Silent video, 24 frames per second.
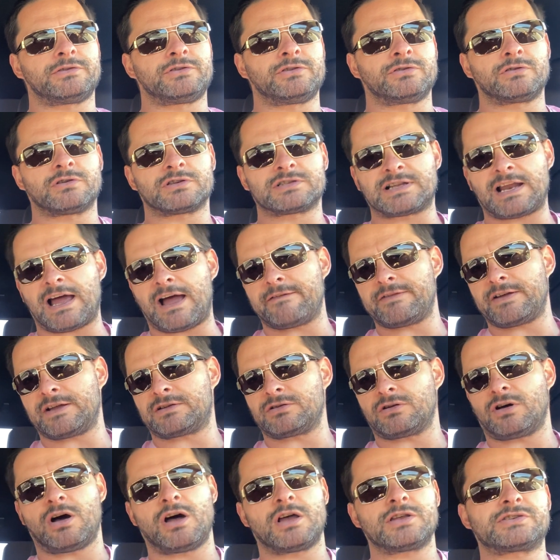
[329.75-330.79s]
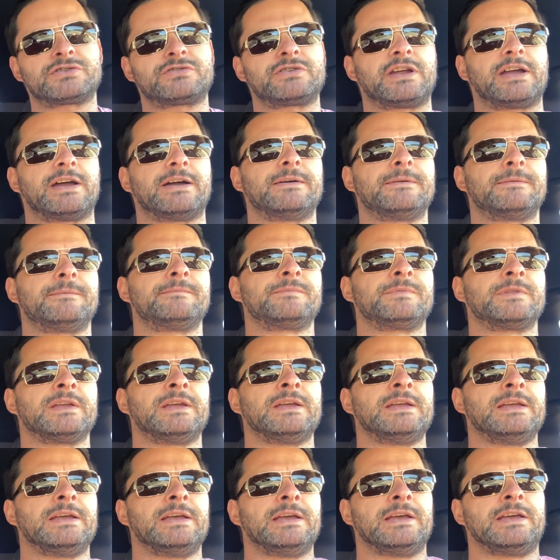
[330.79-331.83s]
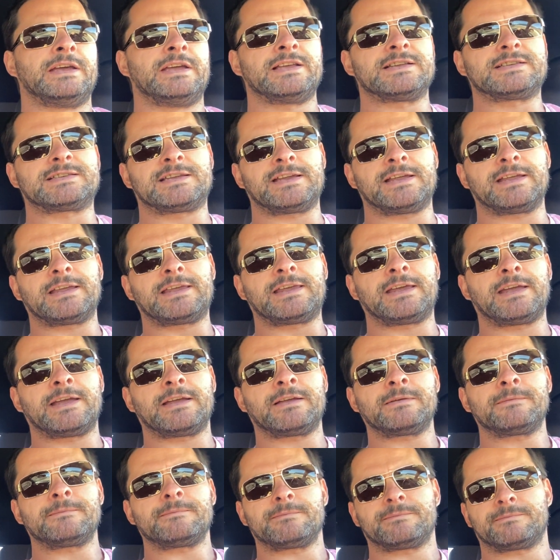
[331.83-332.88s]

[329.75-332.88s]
Yugoslavia to Austria. He's thinking,